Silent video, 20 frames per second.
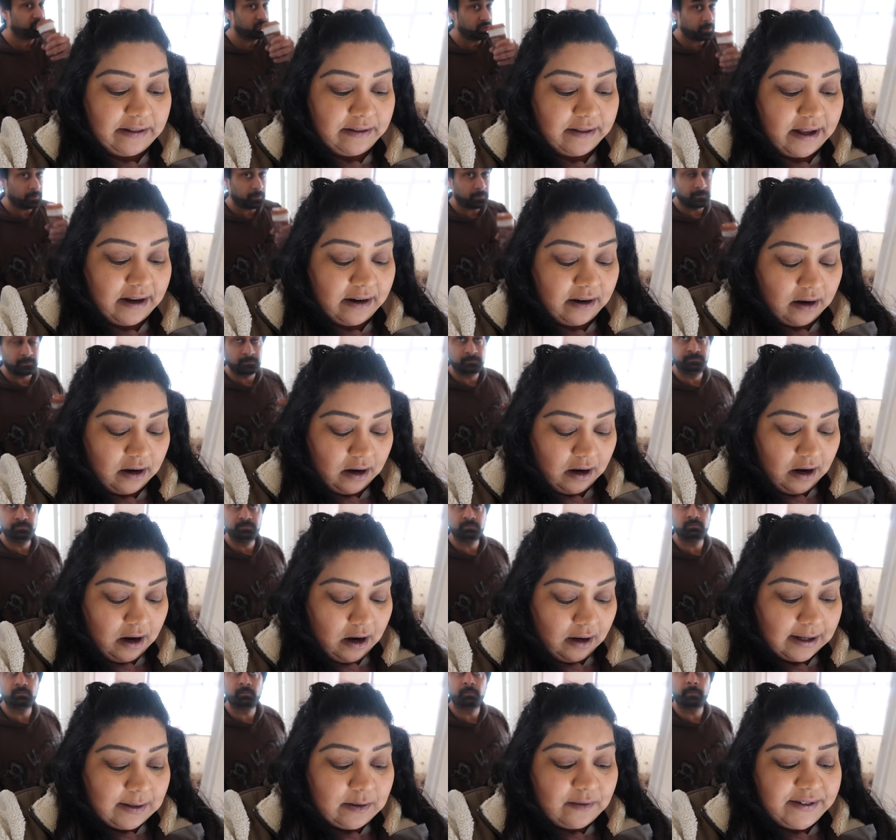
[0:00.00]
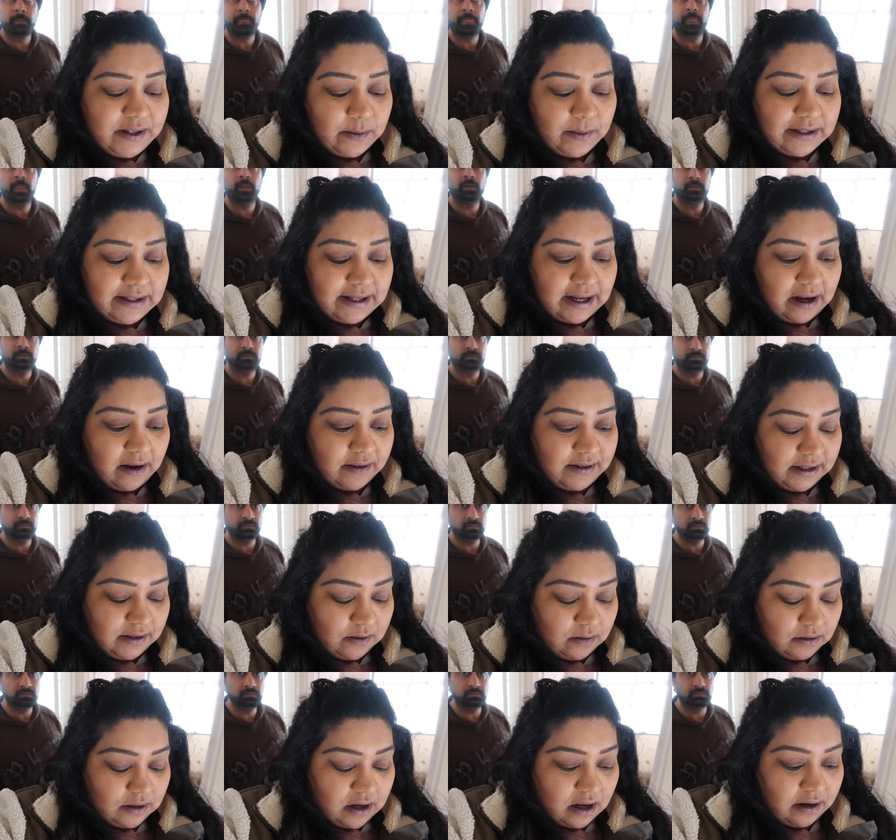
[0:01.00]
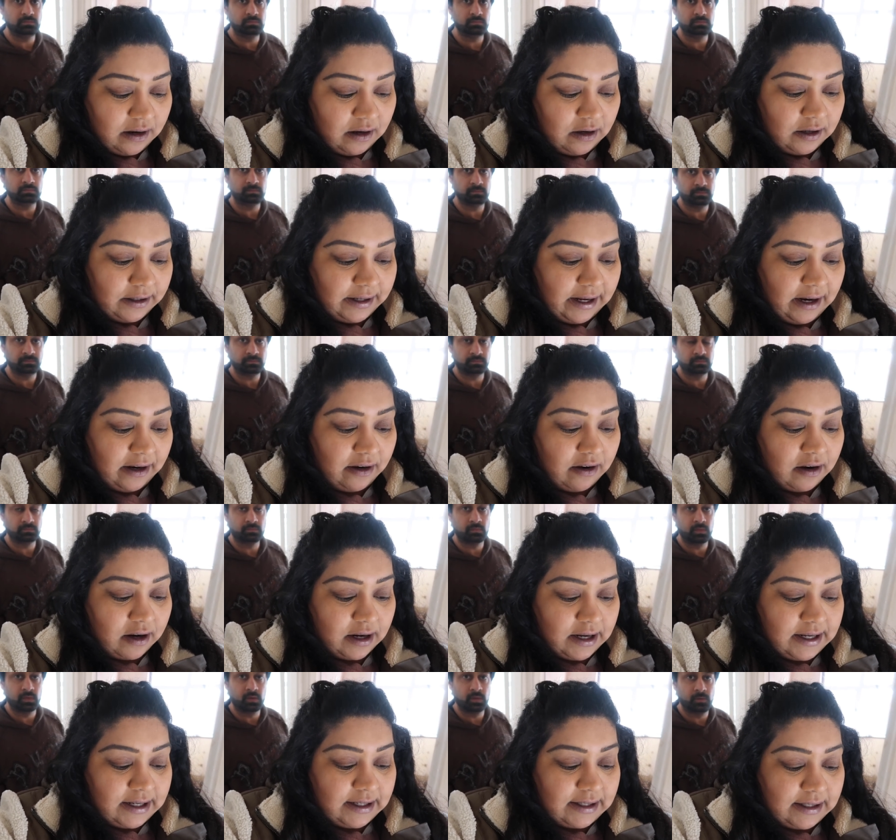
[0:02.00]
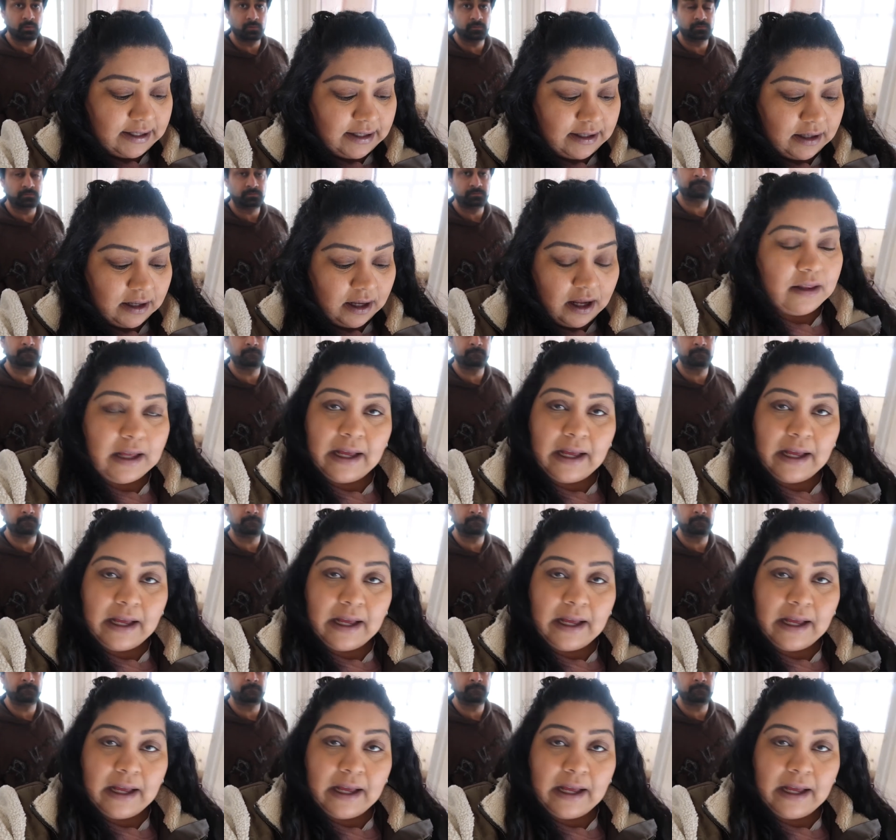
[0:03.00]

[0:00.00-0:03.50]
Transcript: And then, because obviously once the house is all done and looking nice,